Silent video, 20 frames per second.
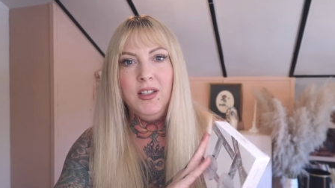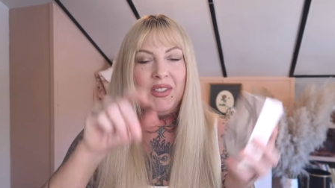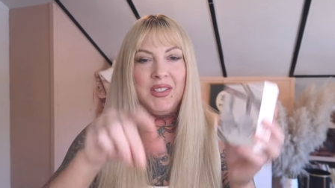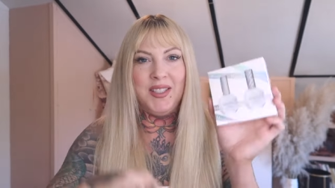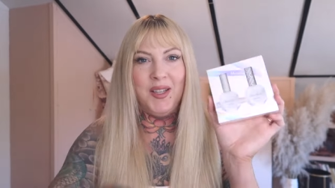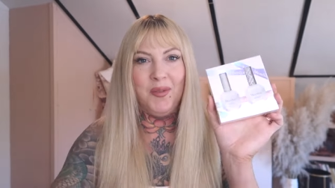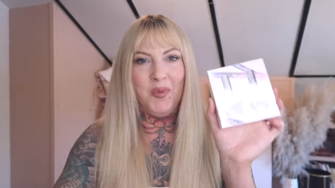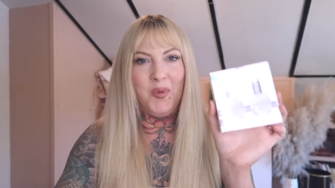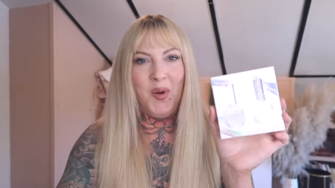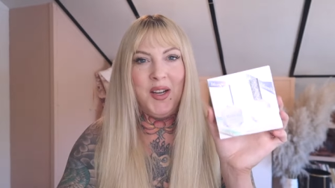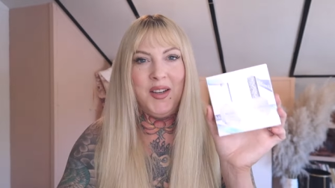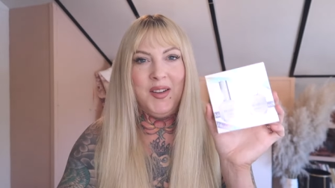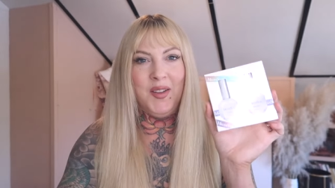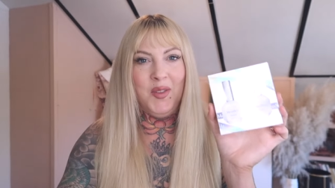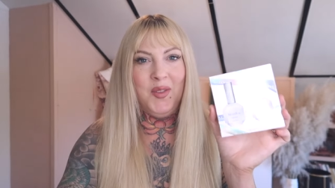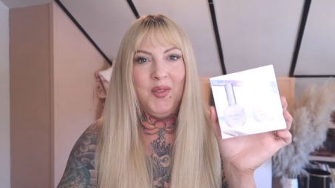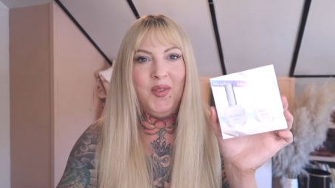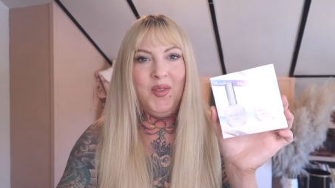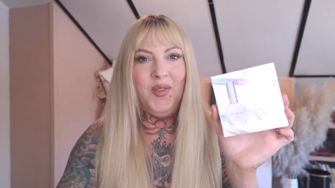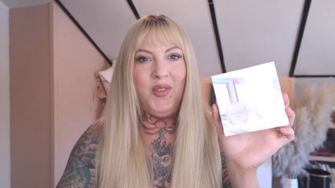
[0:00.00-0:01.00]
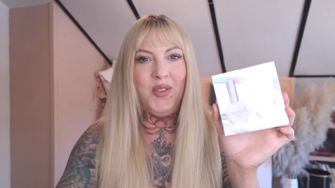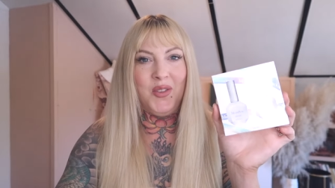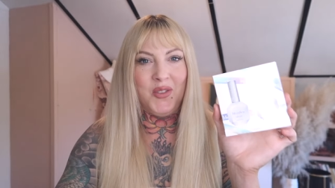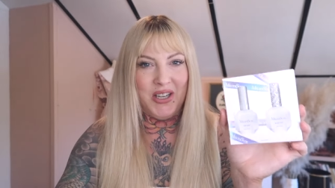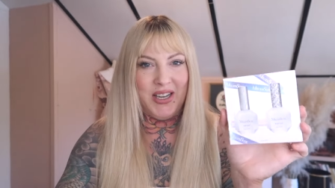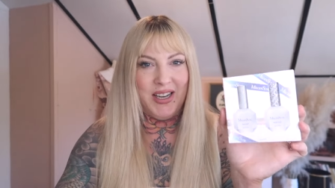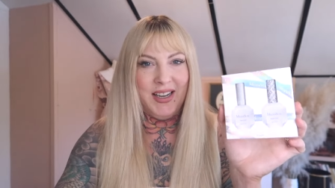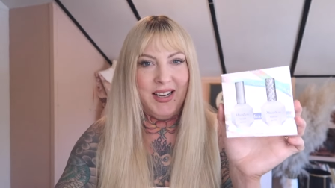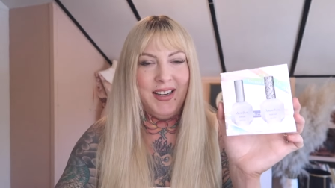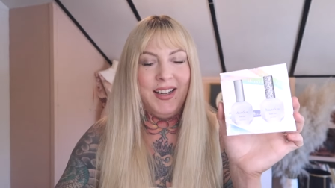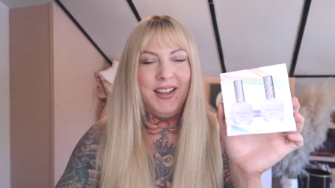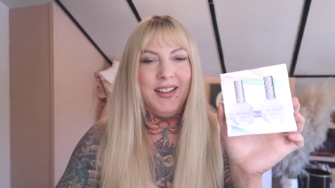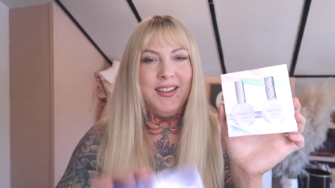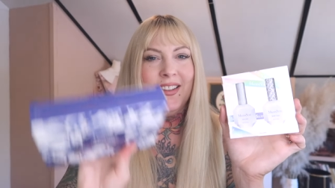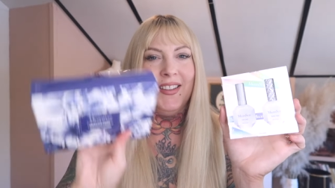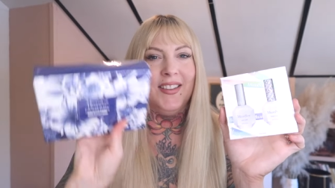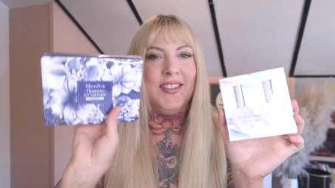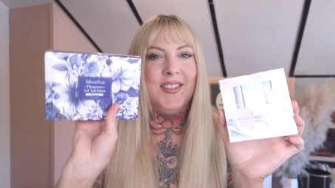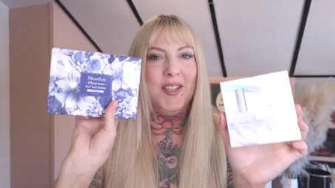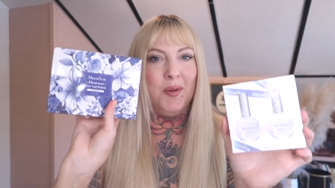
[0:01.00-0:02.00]
Step one and three, and
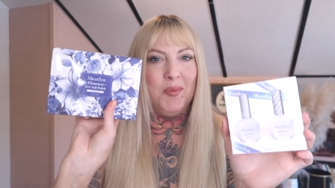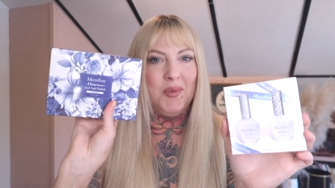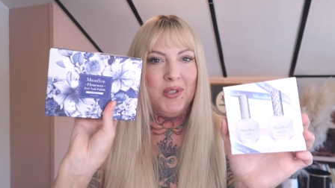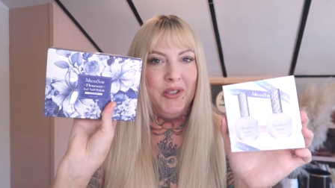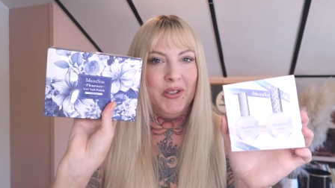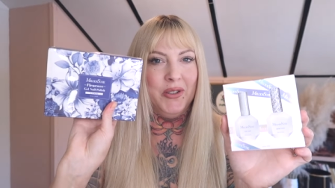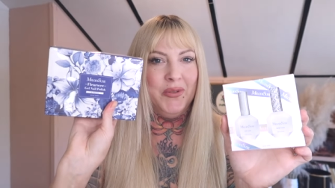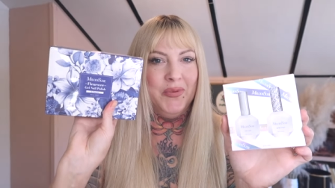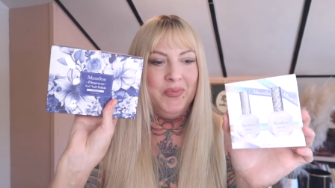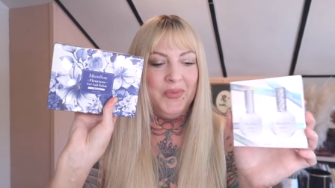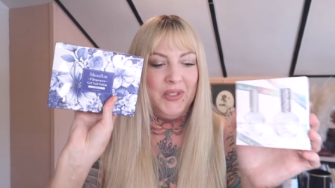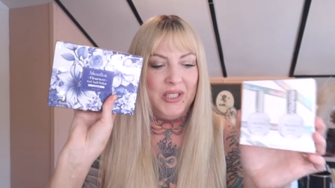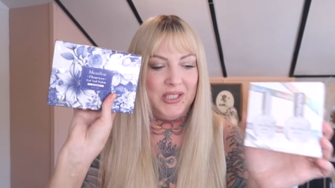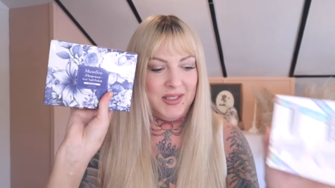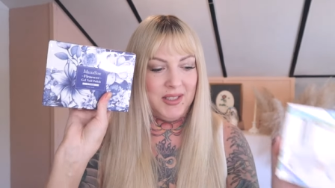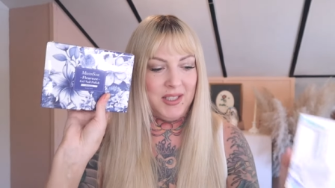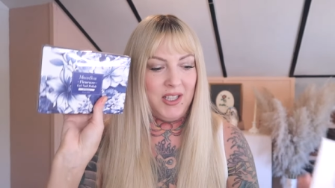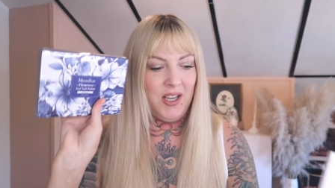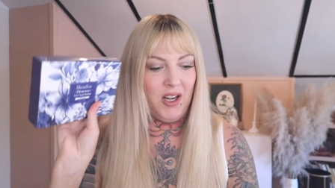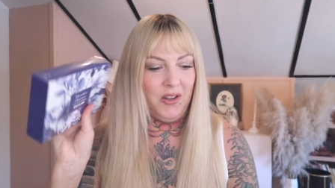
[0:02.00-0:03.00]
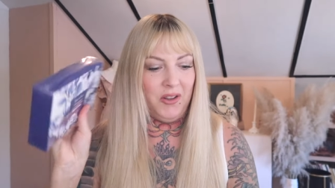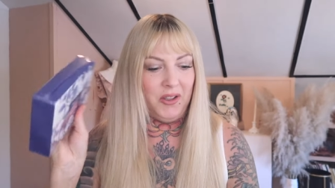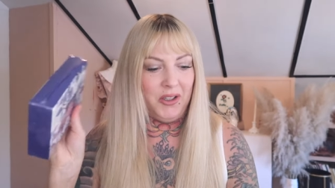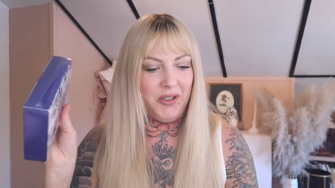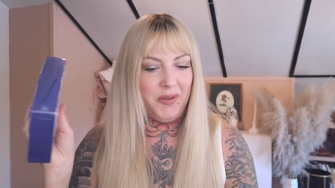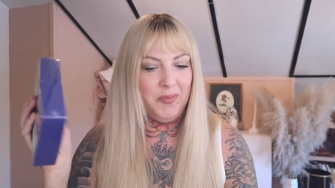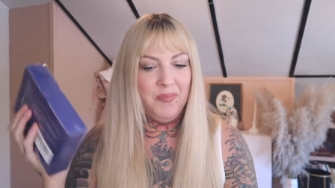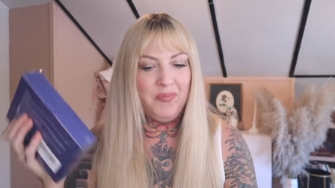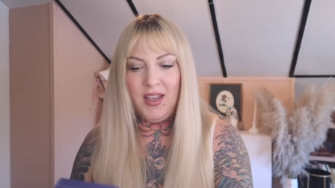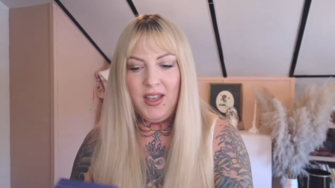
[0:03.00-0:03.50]
then step two is the color.